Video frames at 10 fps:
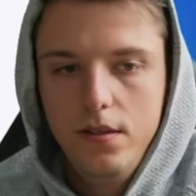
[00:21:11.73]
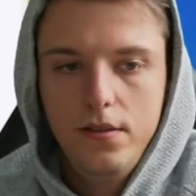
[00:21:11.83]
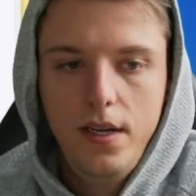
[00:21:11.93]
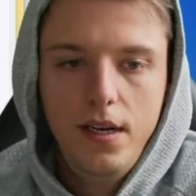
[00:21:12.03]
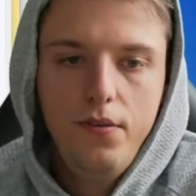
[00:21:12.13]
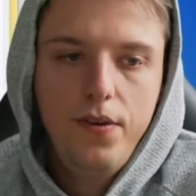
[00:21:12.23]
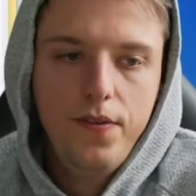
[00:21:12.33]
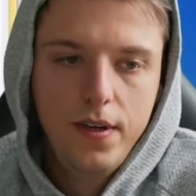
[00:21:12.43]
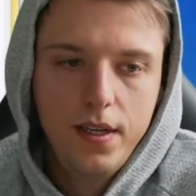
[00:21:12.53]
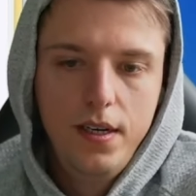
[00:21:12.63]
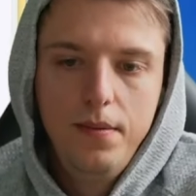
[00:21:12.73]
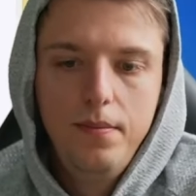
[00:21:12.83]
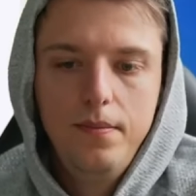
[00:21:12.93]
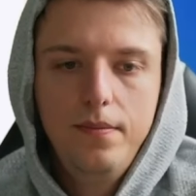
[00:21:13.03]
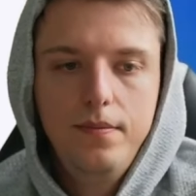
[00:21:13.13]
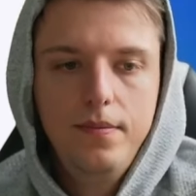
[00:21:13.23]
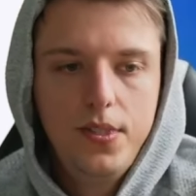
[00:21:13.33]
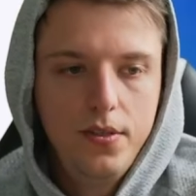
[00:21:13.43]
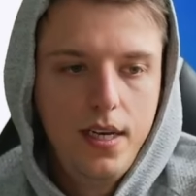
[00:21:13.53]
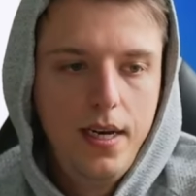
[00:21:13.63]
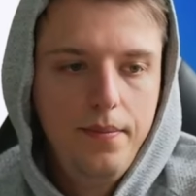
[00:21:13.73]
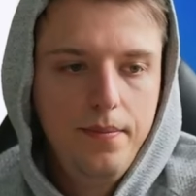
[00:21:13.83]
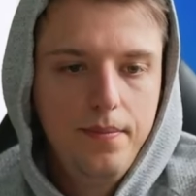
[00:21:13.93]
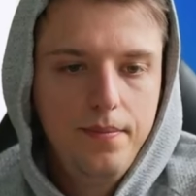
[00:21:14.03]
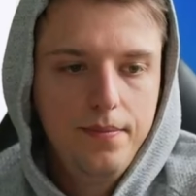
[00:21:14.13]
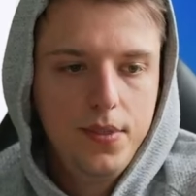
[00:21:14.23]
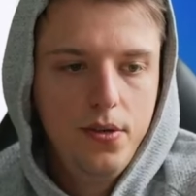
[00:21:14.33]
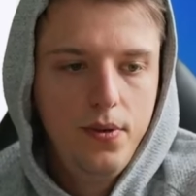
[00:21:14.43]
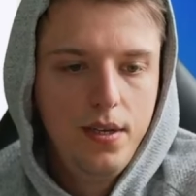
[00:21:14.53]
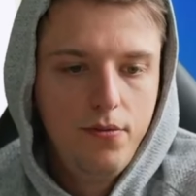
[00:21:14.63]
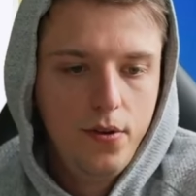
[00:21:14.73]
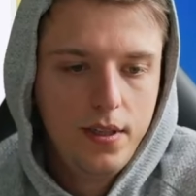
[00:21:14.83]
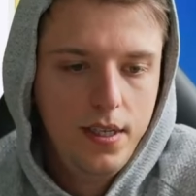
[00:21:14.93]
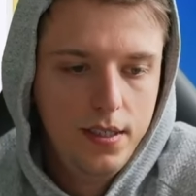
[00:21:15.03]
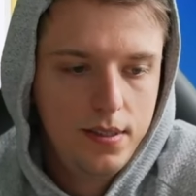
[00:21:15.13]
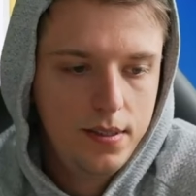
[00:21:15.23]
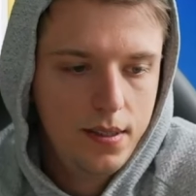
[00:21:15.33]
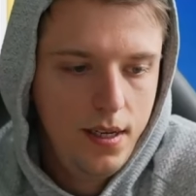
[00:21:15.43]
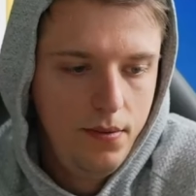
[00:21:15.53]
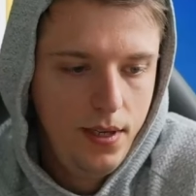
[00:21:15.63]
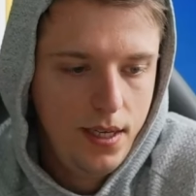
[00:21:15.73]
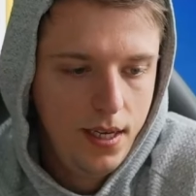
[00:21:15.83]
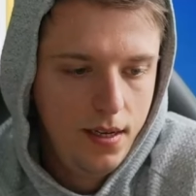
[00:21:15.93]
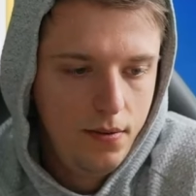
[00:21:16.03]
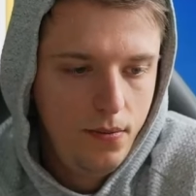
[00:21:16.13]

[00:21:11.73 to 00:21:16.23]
So now if we fuck it up, it's okay. So we can fork this and we can,